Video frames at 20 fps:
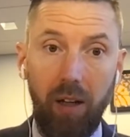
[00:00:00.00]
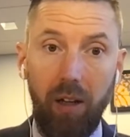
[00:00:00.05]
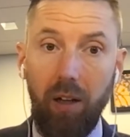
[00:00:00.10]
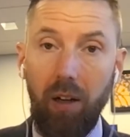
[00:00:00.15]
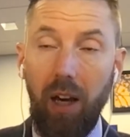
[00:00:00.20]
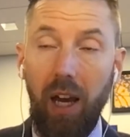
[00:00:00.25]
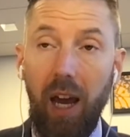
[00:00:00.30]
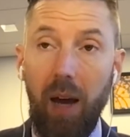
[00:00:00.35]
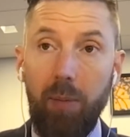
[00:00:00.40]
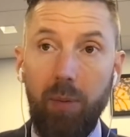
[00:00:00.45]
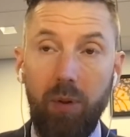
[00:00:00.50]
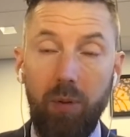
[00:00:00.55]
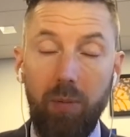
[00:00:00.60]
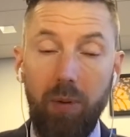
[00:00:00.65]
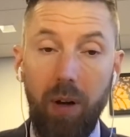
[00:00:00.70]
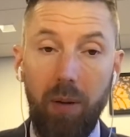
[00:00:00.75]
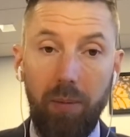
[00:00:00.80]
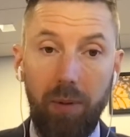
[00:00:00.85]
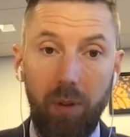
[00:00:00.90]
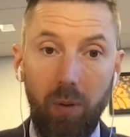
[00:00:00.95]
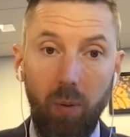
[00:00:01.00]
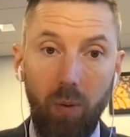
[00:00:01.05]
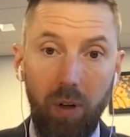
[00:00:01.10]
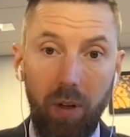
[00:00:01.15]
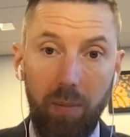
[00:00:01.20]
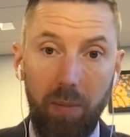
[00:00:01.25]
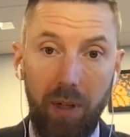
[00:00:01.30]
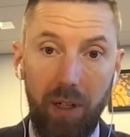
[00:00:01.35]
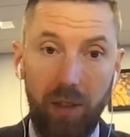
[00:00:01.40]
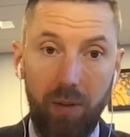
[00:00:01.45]
capture probably 20
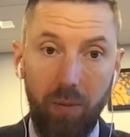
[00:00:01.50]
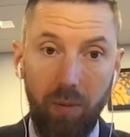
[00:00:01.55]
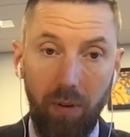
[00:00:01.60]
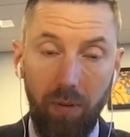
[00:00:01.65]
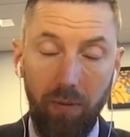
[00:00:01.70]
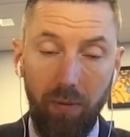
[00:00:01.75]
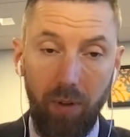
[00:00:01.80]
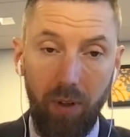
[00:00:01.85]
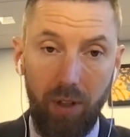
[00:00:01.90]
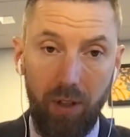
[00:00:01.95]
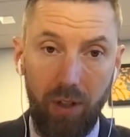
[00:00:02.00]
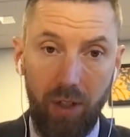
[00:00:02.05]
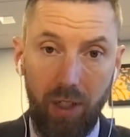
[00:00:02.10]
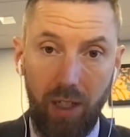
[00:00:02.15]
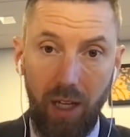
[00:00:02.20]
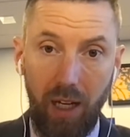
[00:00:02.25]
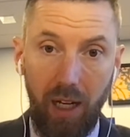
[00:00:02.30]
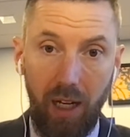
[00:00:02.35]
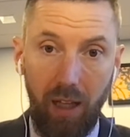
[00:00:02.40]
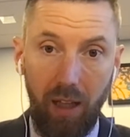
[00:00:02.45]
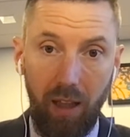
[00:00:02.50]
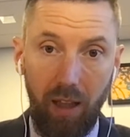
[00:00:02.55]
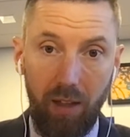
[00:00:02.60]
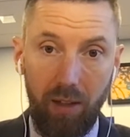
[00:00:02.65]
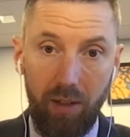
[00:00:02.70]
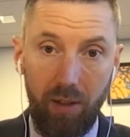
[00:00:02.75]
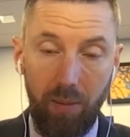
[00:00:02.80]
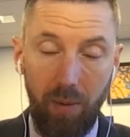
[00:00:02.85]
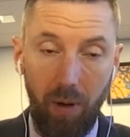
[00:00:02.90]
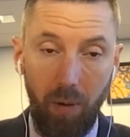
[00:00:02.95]
minutes worth of footage a day and then
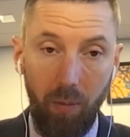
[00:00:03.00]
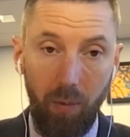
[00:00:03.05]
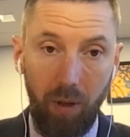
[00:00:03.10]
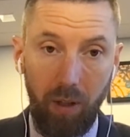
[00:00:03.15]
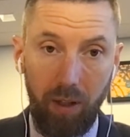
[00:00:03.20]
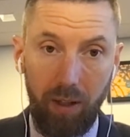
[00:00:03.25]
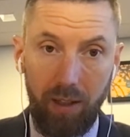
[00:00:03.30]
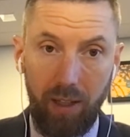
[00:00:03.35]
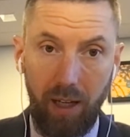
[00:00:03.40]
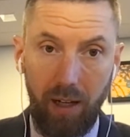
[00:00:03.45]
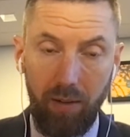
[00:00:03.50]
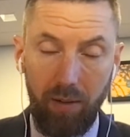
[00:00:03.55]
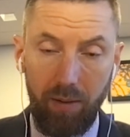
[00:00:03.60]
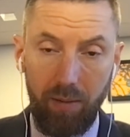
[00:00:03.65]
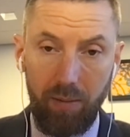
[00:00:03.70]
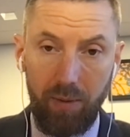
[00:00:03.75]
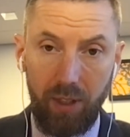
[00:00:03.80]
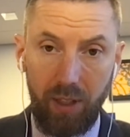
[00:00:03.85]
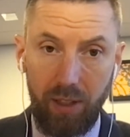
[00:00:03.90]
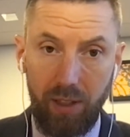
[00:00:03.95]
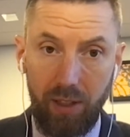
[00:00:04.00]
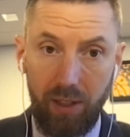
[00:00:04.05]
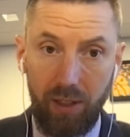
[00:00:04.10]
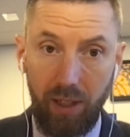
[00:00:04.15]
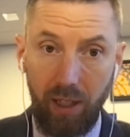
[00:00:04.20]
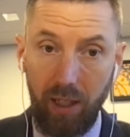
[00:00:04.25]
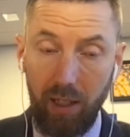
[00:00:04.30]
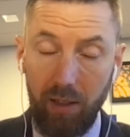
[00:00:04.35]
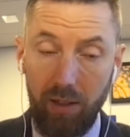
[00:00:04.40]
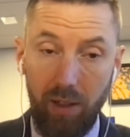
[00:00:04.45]
somehow whittle it down to 60
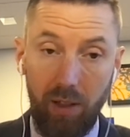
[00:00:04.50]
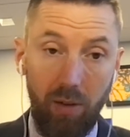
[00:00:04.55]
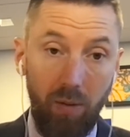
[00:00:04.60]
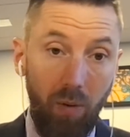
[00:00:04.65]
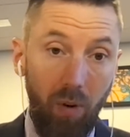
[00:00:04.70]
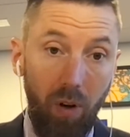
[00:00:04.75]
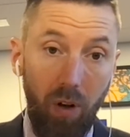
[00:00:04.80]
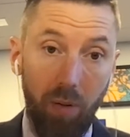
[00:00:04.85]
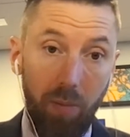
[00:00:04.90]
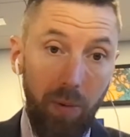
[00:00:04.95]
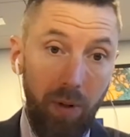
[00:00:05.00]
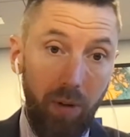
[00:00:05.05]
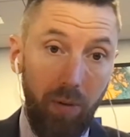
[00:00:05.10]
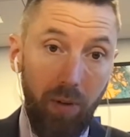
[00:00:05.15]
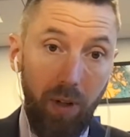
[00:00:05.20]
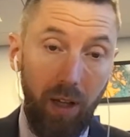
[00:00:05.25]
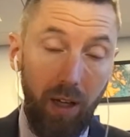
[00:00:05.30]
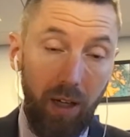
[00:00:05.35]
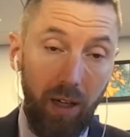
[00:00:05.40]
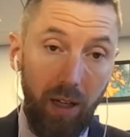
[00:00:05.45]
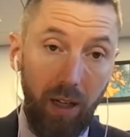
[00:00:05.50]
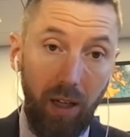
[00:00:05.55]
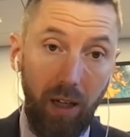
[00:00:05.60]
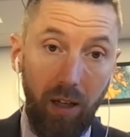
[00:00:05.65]
seconds. I do all my own editing.